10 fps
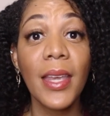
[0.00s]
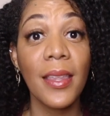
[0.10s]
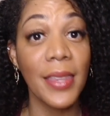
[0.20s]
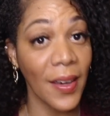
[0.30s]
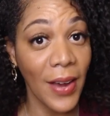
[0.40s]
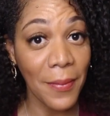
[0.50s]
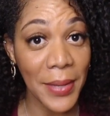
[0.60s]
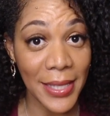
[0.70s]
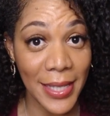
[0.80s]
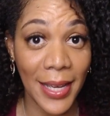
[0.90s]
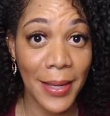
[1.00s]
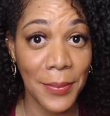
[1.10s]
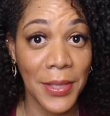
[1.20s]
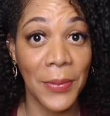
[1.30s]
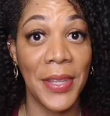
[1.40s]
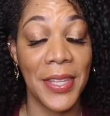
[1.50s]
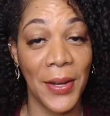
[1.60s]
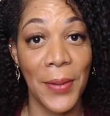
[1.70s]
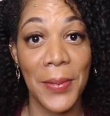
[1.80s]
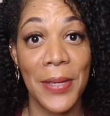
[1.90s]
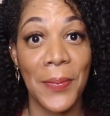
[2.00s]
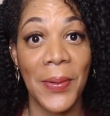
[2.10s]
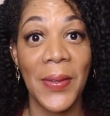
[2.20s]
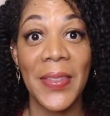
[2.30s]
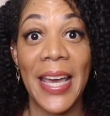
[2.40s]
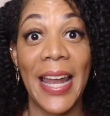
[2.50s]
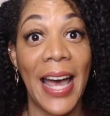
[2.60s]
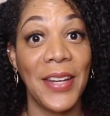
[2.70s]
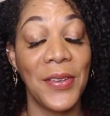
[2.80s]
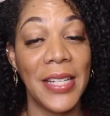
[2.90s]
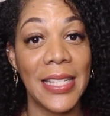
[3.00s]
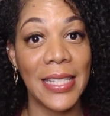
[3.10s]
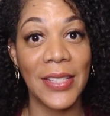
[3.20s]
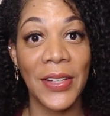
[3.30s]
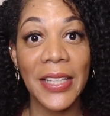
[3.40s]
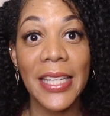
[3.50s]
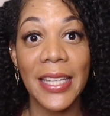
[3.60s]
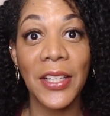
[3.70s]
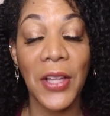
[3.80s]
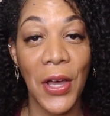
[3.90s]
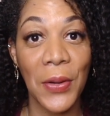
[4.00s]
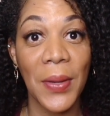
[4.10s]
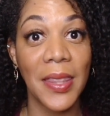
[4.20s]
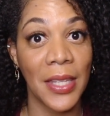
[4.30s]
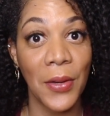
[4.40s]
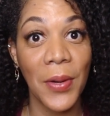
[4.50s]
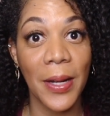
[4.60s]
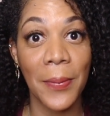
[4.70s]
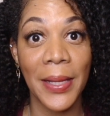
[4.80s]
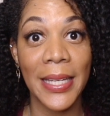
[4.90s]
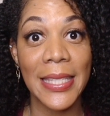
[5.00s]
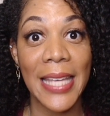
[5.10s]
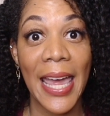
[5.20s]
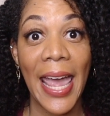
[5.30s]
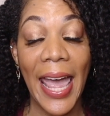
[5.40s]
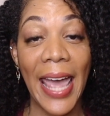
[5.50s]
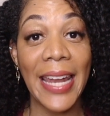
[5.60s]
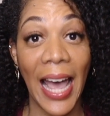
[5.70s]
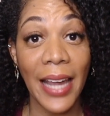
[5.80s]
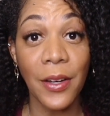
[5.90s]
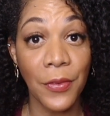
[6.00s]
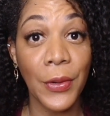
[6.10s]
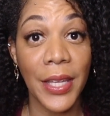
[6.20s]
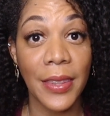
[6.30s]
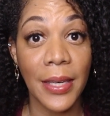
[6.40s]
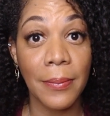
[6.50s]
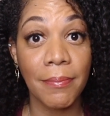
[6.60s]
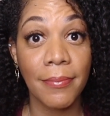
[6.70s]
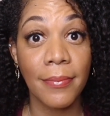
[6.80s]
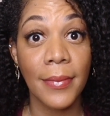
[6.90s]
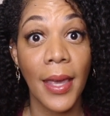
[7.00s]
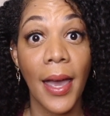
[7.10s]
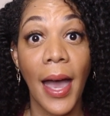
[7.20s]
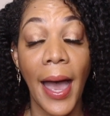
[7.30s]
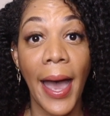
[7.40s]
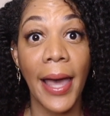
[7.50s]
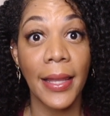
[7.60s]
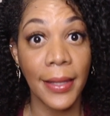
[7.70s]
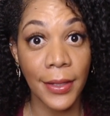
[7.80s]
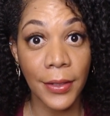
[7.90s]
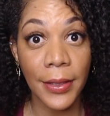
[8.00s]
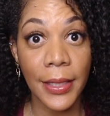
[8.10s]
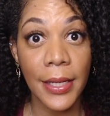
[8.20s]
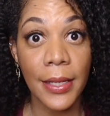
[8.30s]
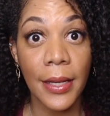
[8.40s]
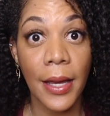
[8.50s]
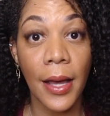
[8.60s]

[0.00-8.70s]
There have been times when there are people that I don't necessarily get along with in the workplace, and I avoid them. I literally